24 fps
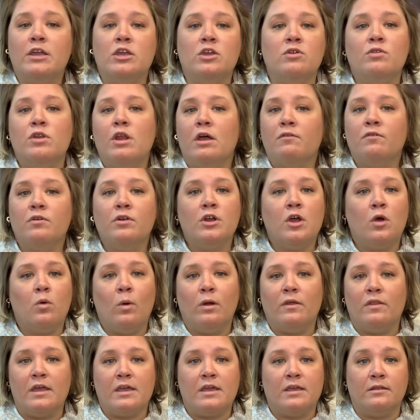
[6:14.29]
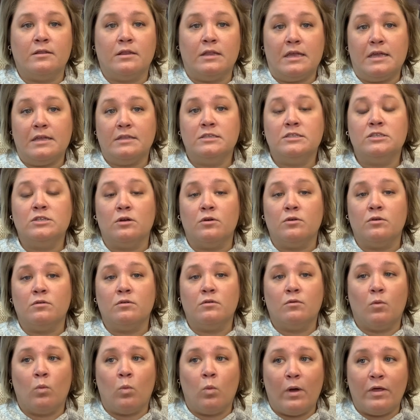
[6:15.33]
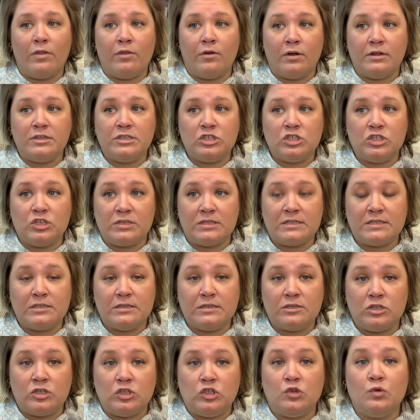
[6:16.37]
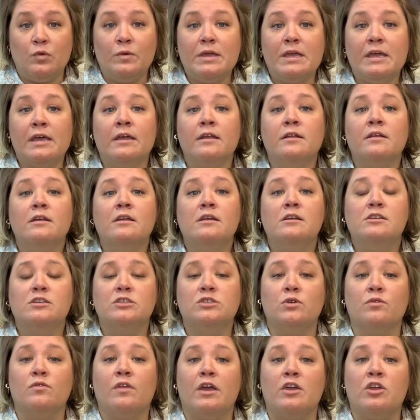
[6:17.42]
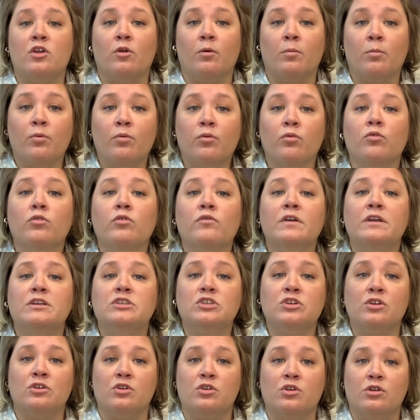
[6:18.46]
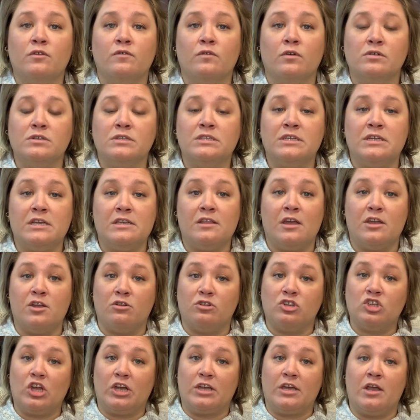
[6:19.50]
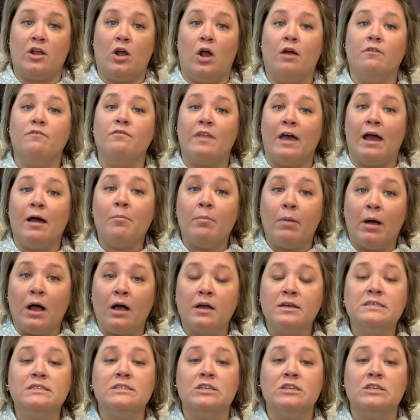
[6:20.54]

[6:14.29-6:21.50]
You never know where they can lead. So whether it's just doing it so that you're proving to your university that you're checking off that box,